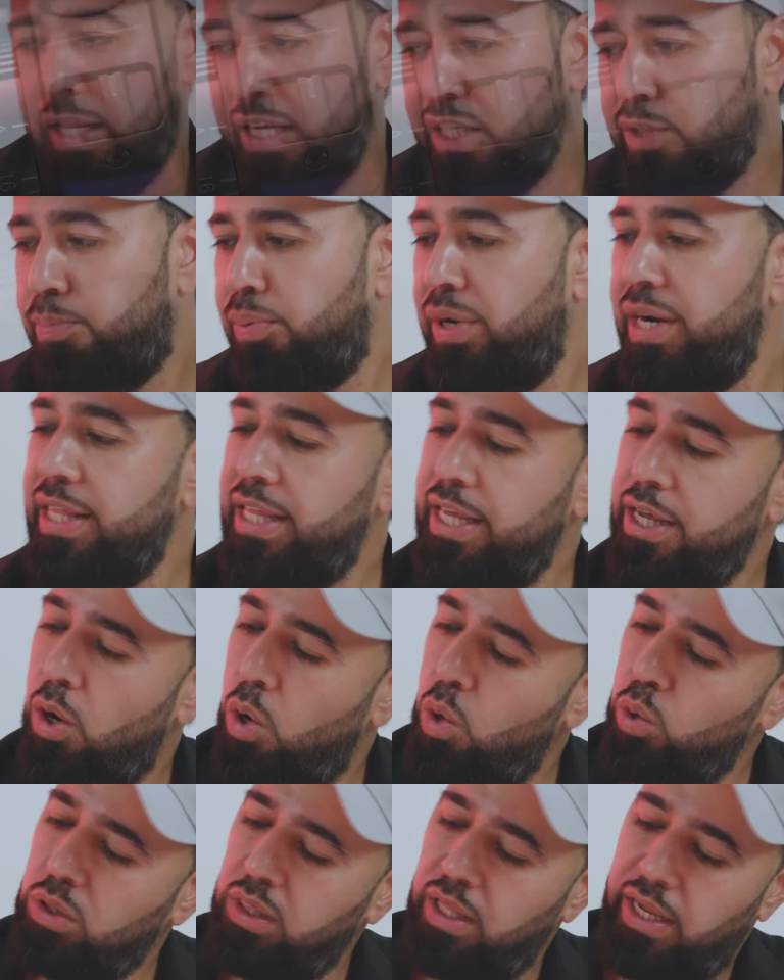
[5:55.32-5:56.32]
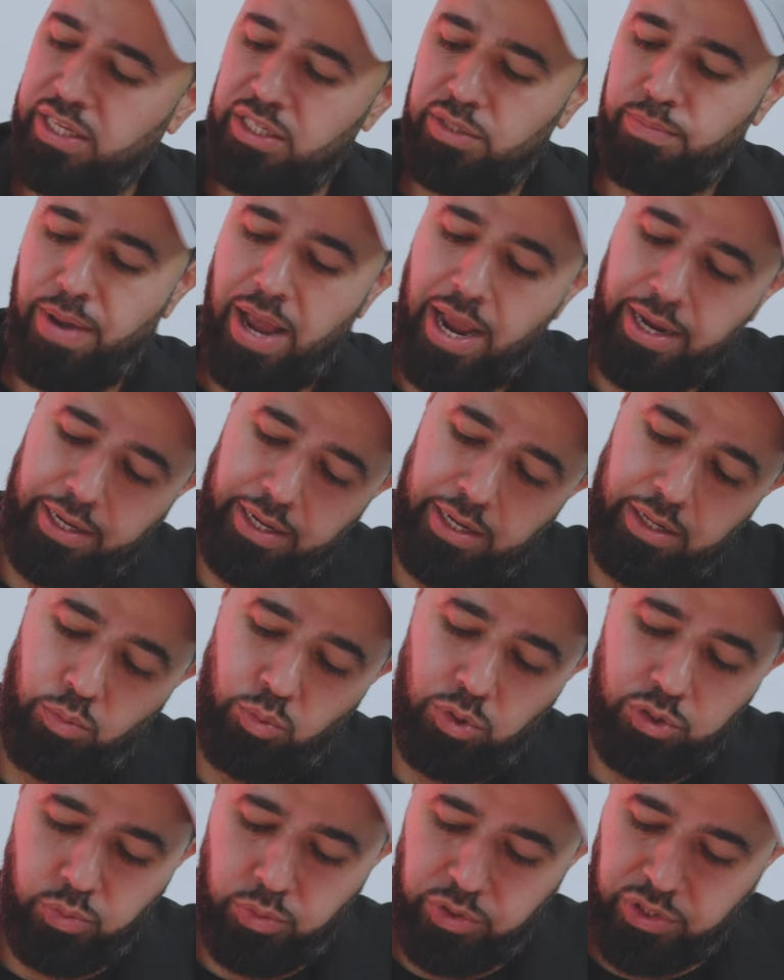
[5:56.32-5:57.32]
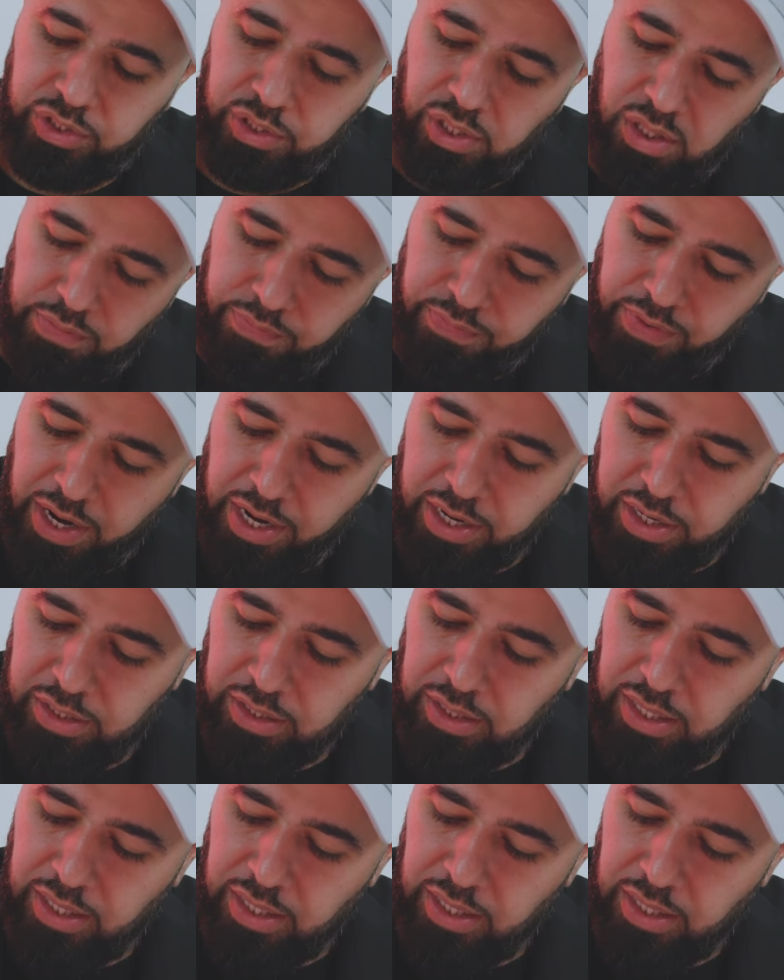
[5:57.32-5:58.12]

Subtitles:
right, let's bring the old lens back in, which was still a very good